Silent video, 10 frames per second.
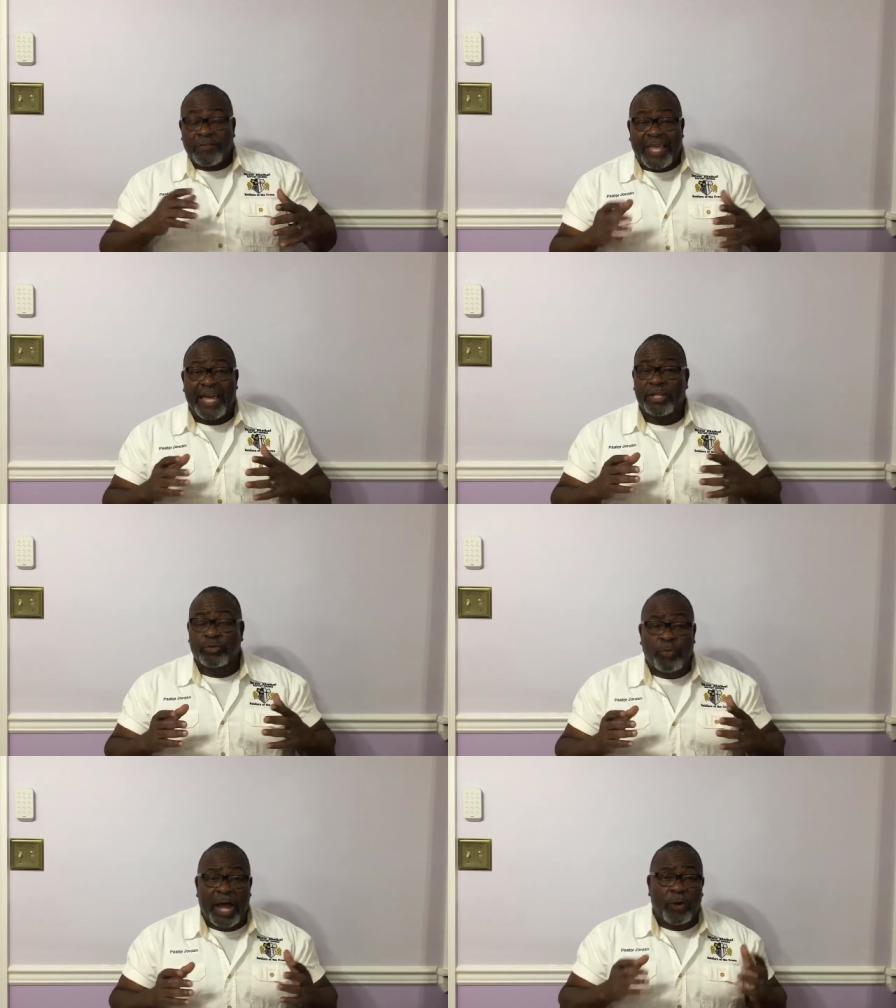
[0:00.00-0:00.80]
that
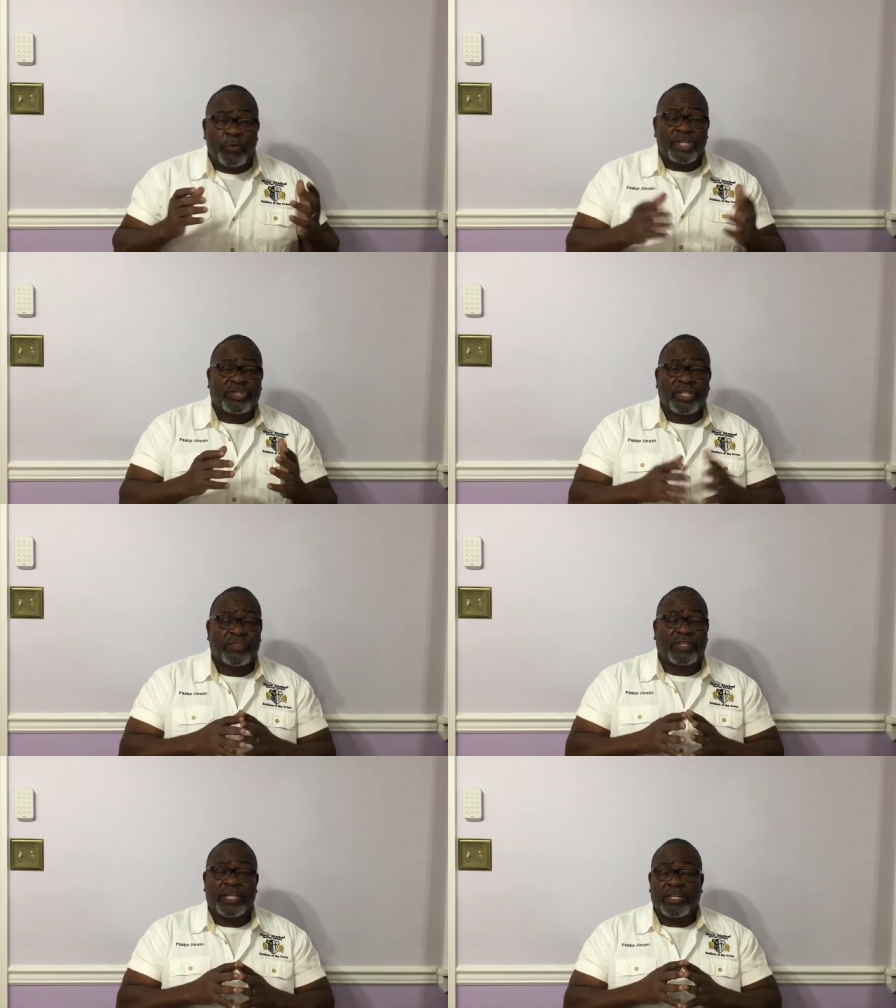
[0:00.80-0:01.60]
is why we
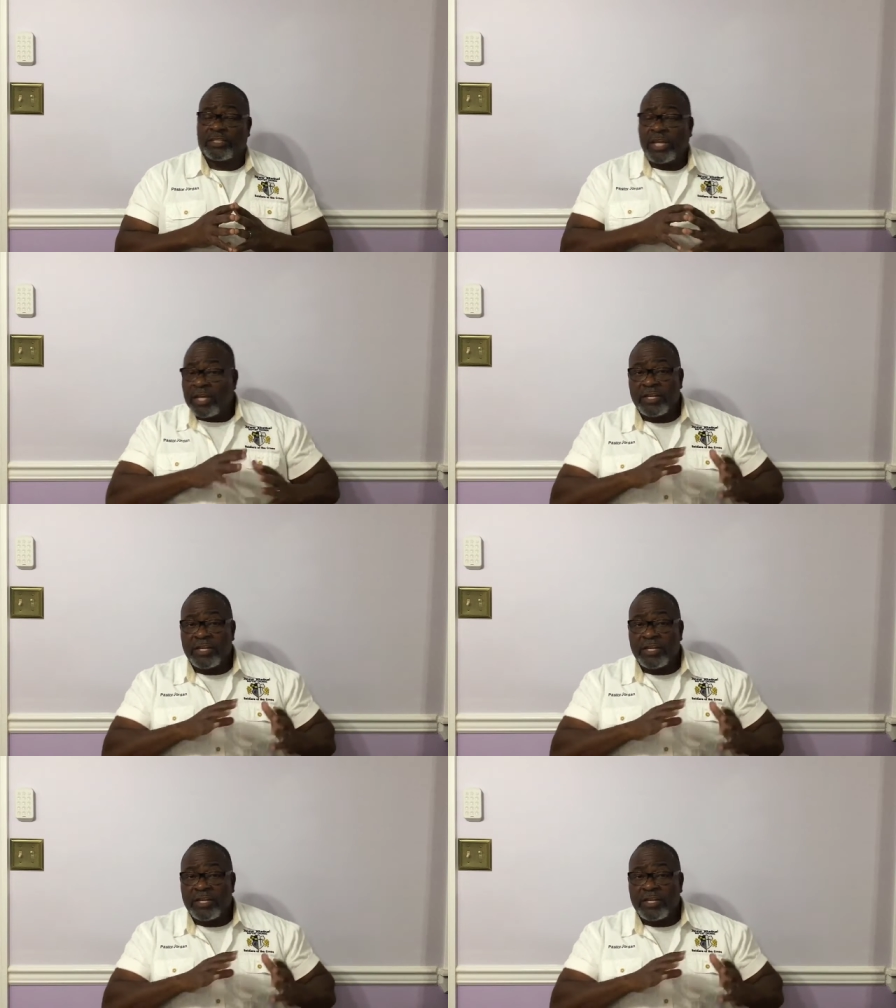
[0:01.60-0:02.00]
see things.